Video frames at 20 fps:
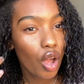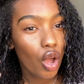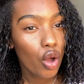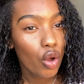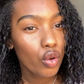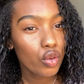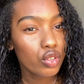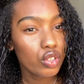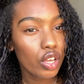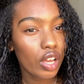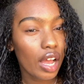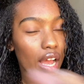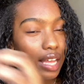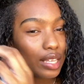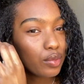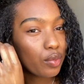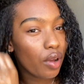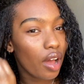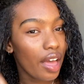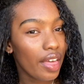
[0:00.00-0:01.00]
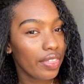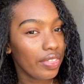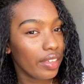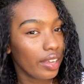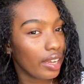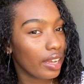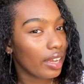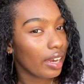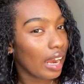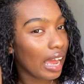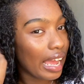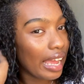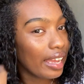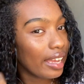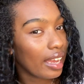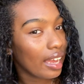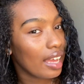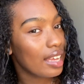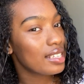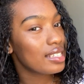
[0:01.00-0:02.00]
Also guys, what I think
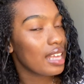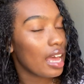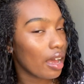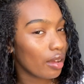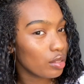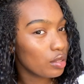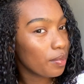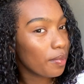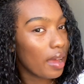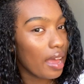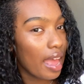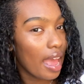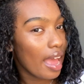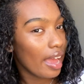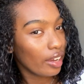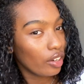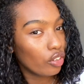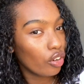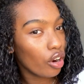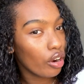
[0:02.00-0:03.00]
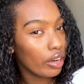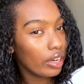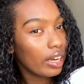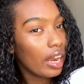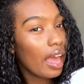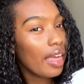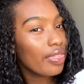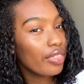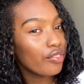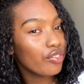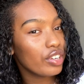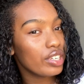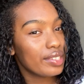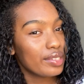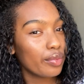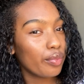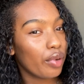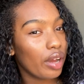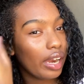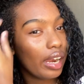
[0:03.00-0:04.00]
like has helped my hair grow, like the
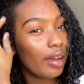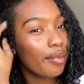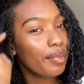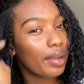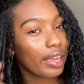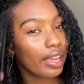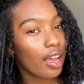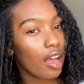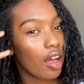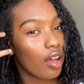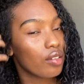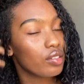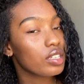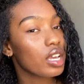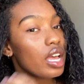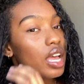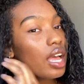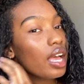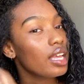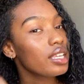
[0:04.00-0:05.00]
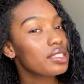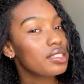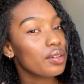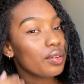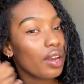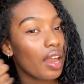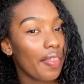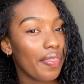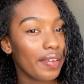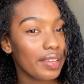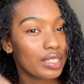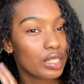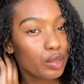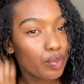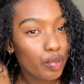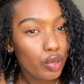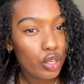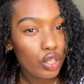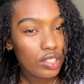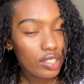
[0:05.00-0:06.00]
reason why like my curls are still like this, is
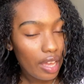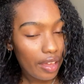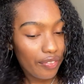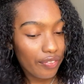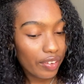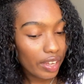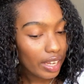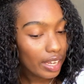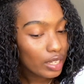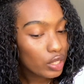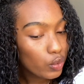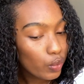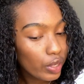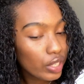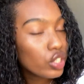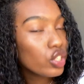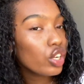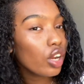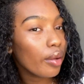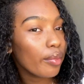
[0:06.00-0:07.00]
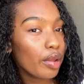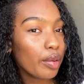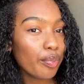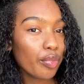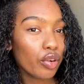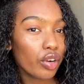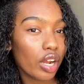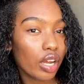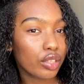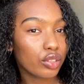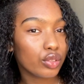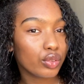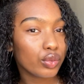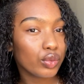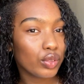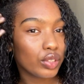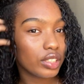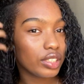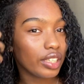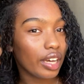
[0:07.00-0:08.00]
because I think switching up your products
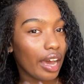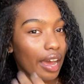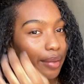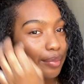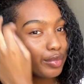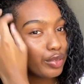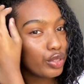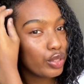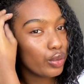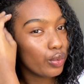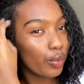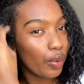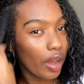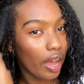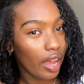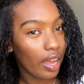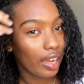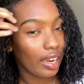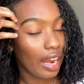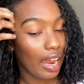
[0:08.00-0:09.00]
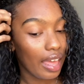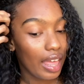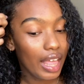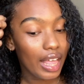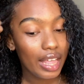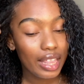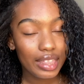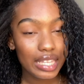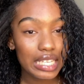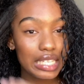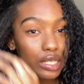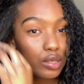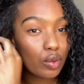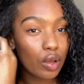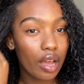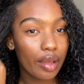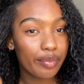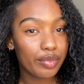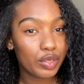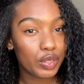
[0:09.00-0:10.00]
all the time do work. Like this is
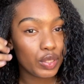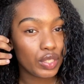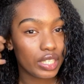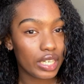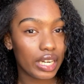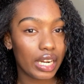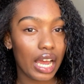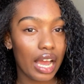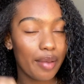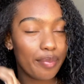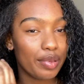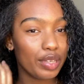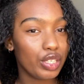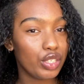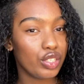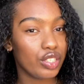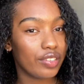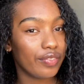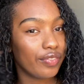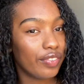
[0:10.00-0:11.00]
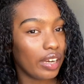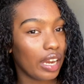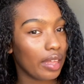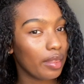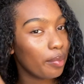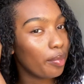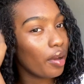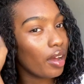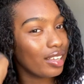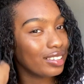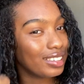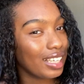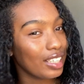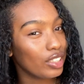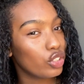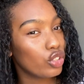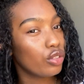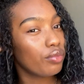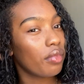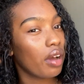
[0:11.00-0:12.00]
what I'm using, like I've been using for like the past like
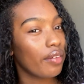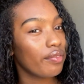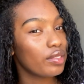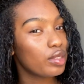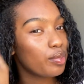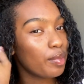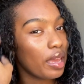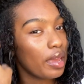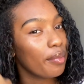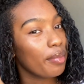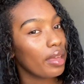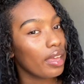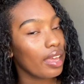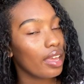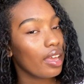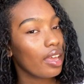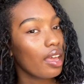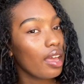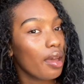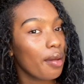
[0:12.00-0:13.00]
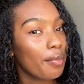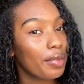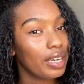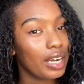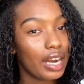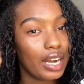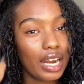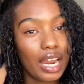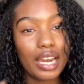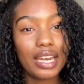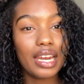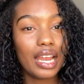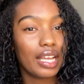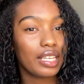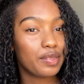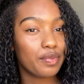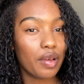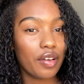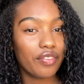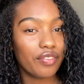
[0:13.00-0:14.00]
2 months maybe, but then like
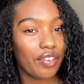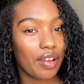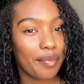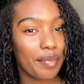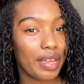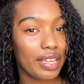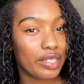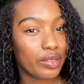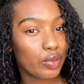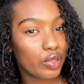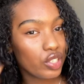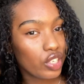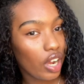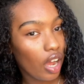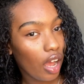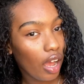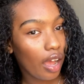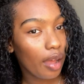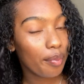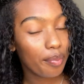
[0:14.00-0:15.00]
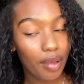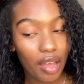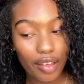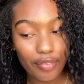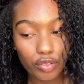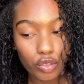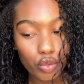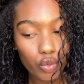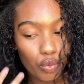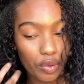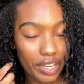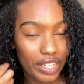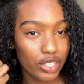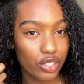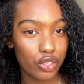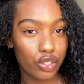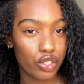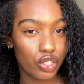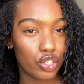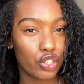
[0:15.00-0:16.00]
next month I may switch it up. But I've always
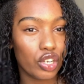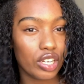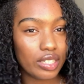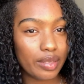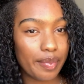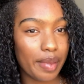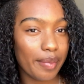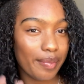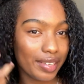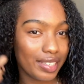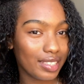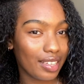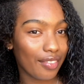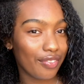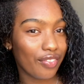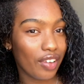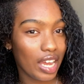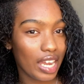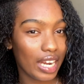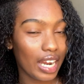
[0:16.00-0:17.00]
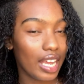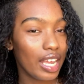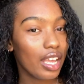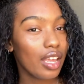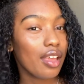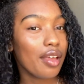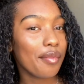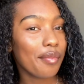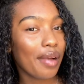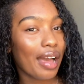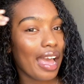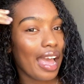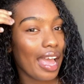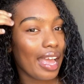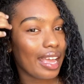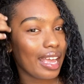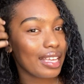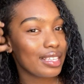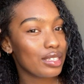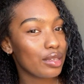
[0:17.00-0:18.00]
used the Tresemme because I find like my hair
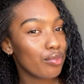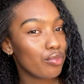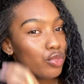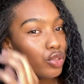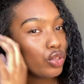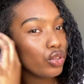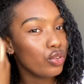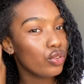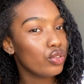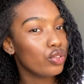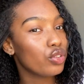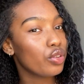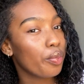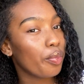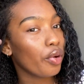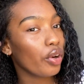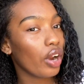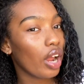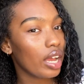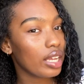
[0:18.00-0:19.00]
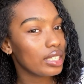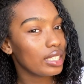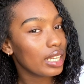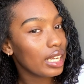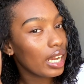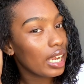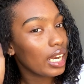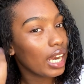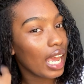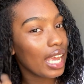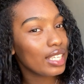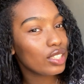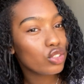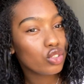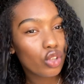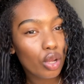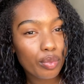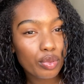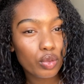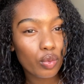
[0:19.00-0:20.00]
gets immune to products, and then like it
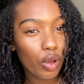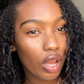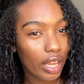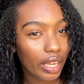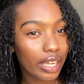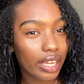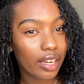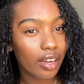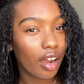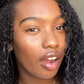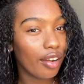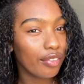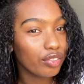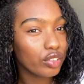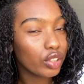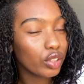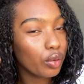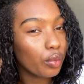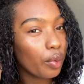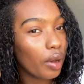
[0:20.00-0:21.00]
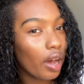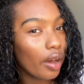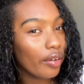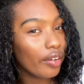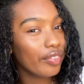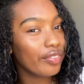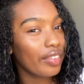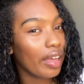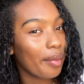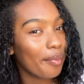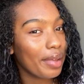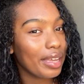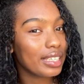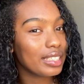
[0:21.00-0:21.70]
stops working after a while, if that makes